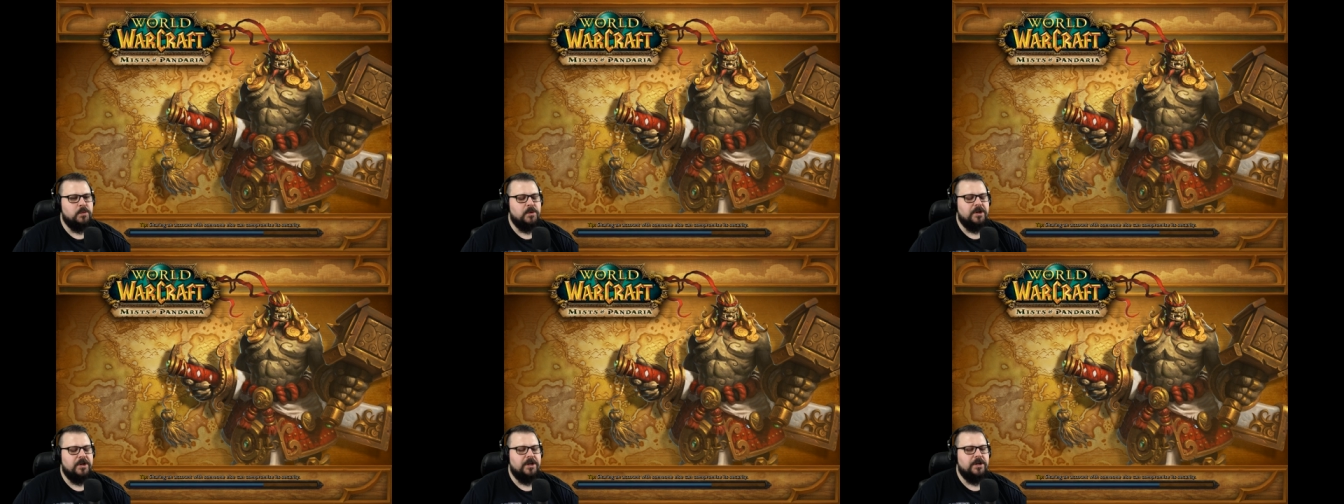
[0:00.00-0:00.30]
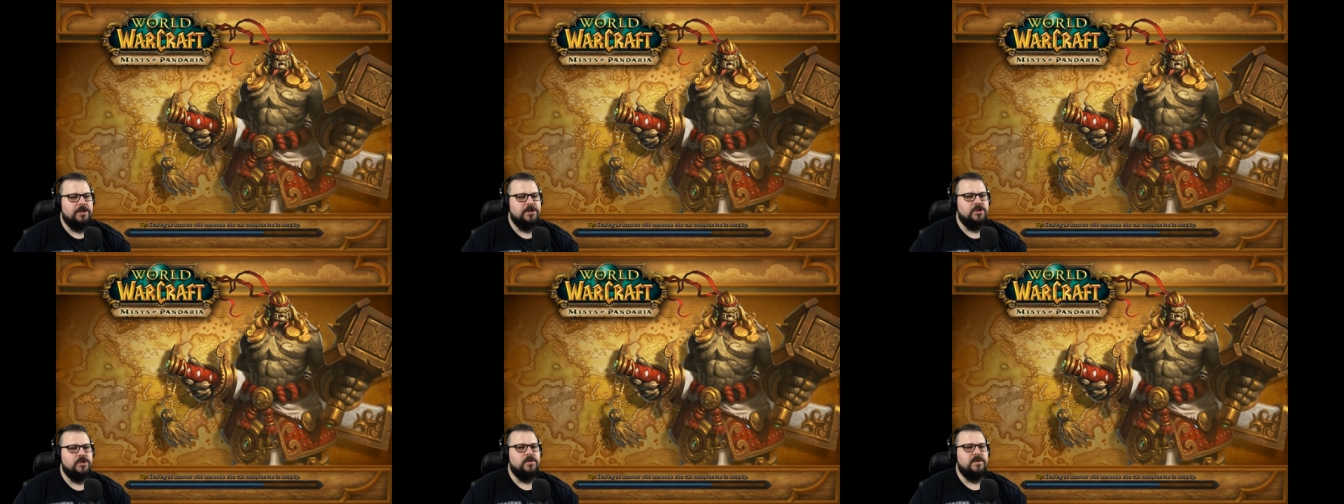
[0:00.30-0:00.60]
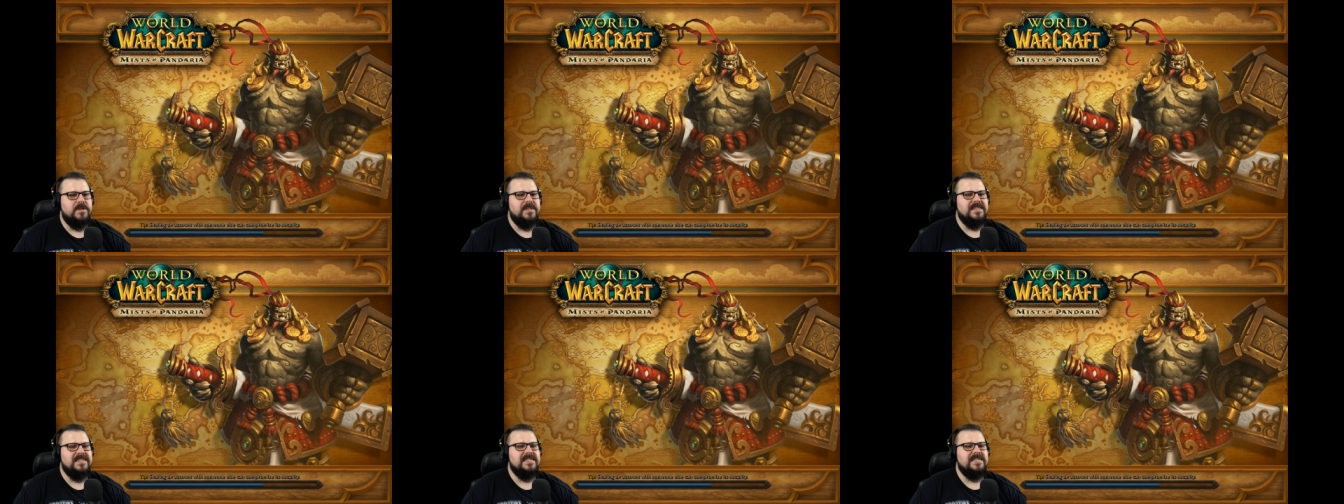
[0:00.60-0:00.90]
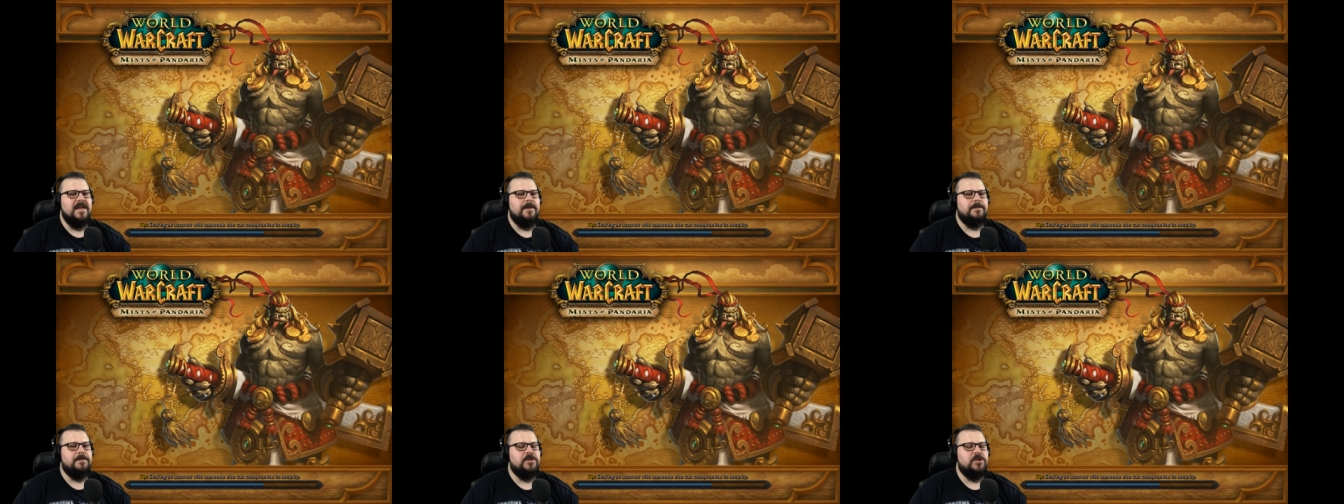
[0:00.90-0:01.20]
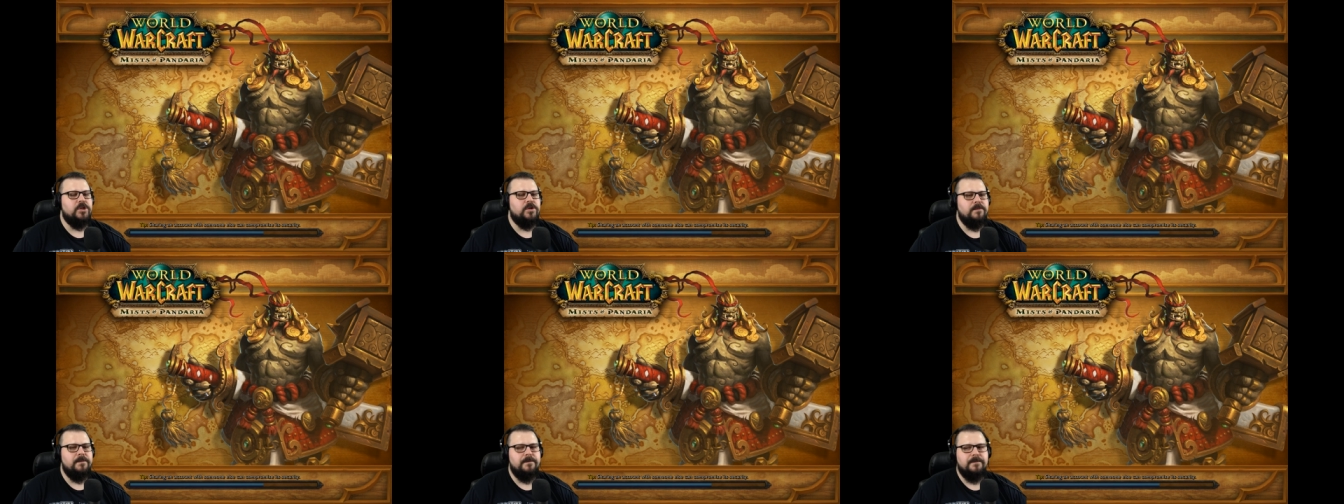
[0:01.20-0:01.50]
gonna do in step
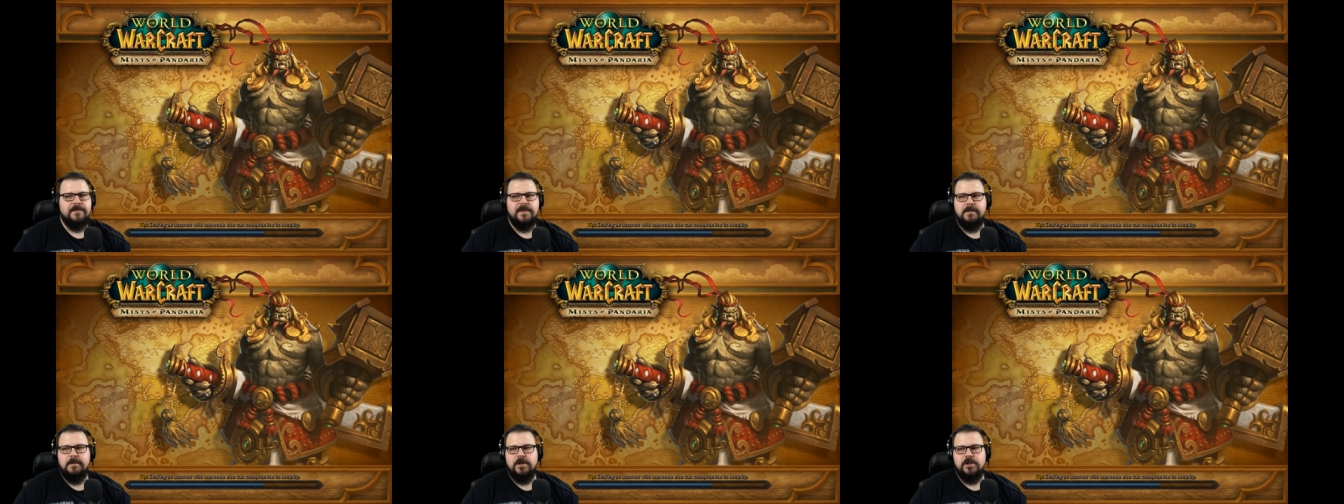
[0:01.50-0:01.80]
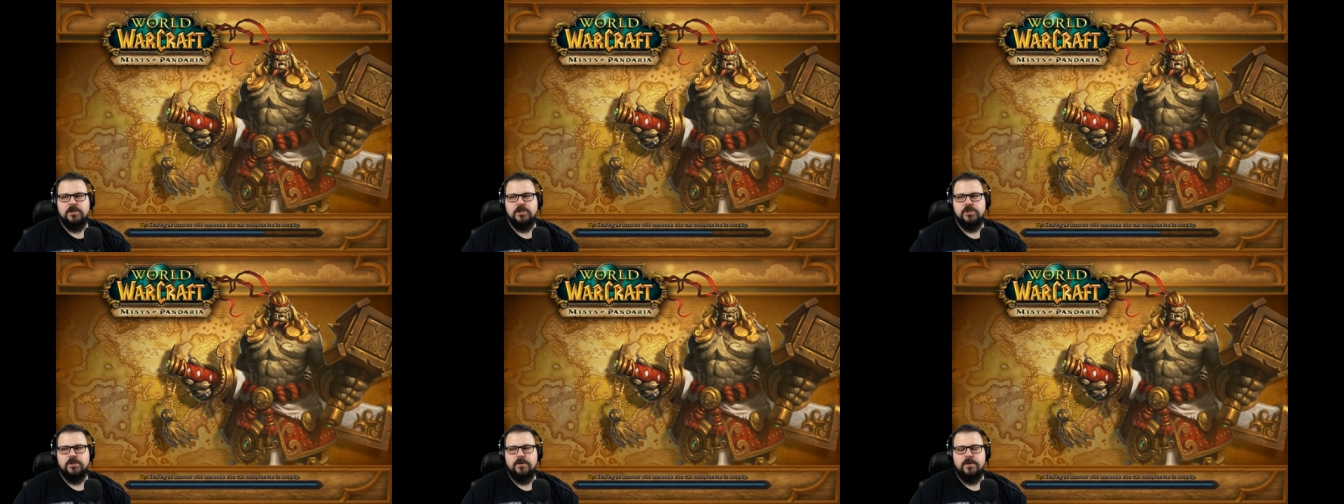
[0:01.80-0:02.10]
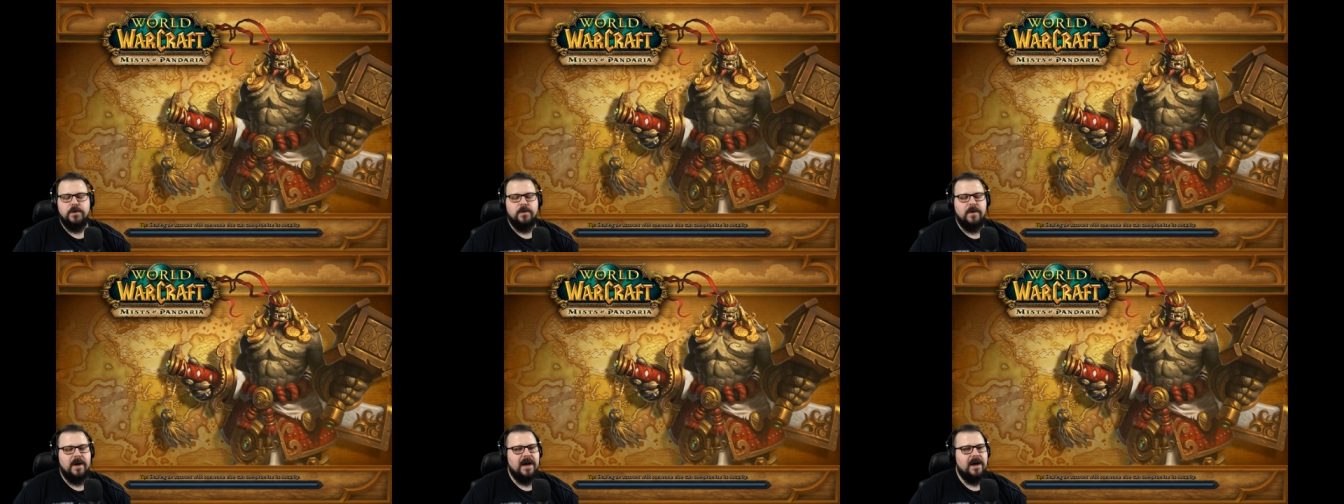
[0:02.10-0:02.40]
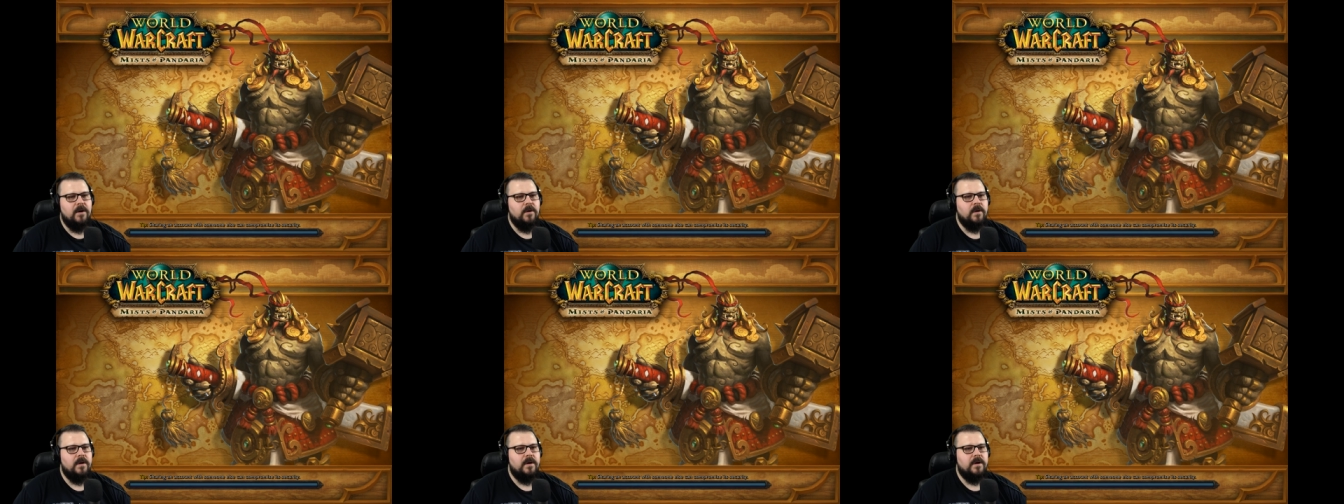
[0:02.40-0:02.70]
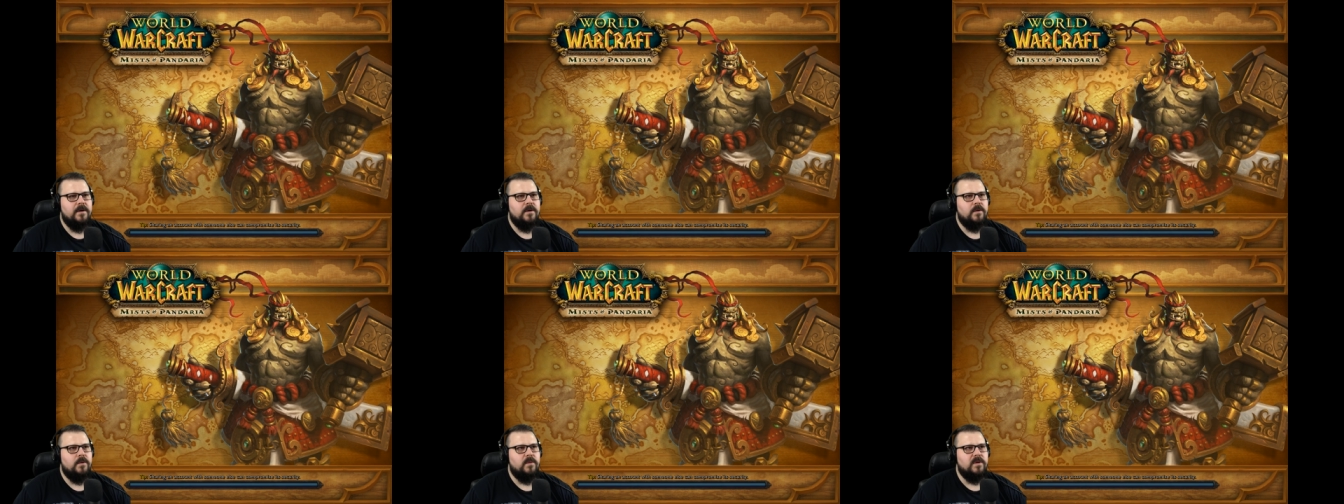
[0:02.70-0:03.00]
two. I'm gonna show you how
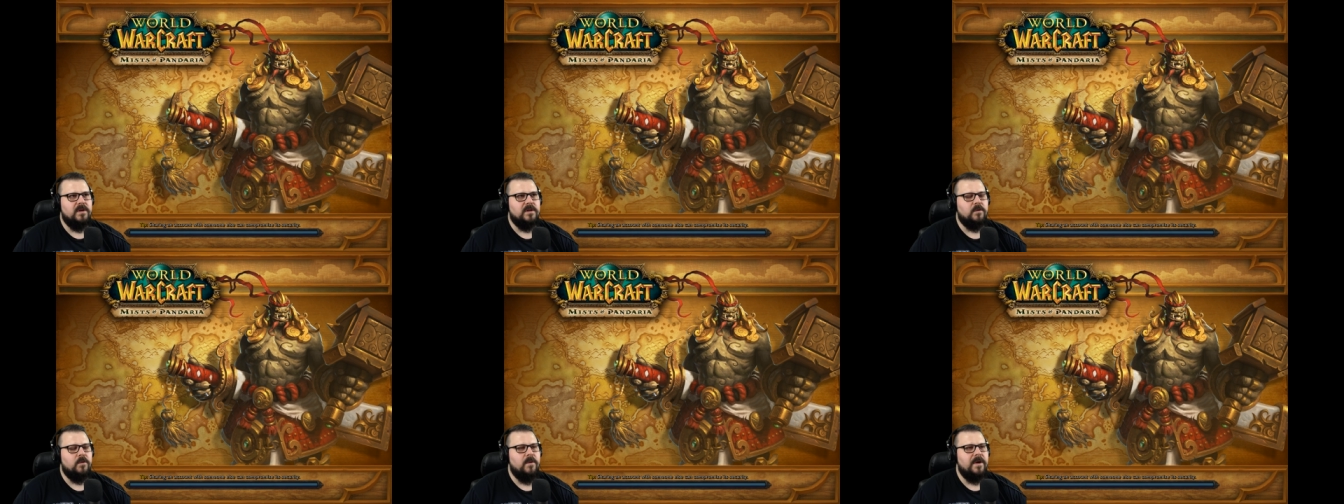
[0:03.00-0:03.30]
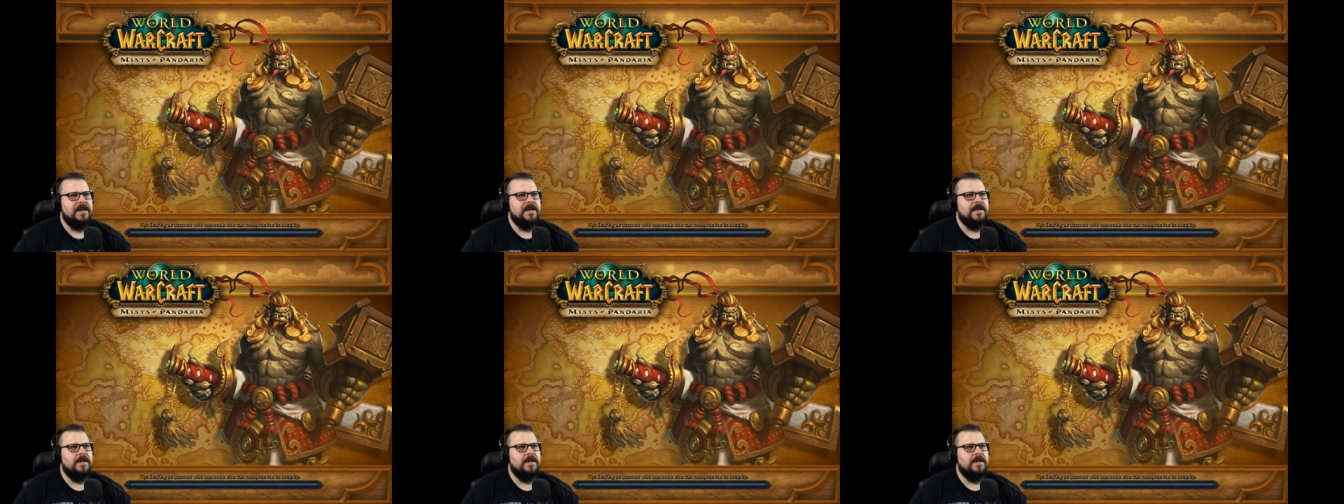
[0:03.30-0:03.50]
real quick.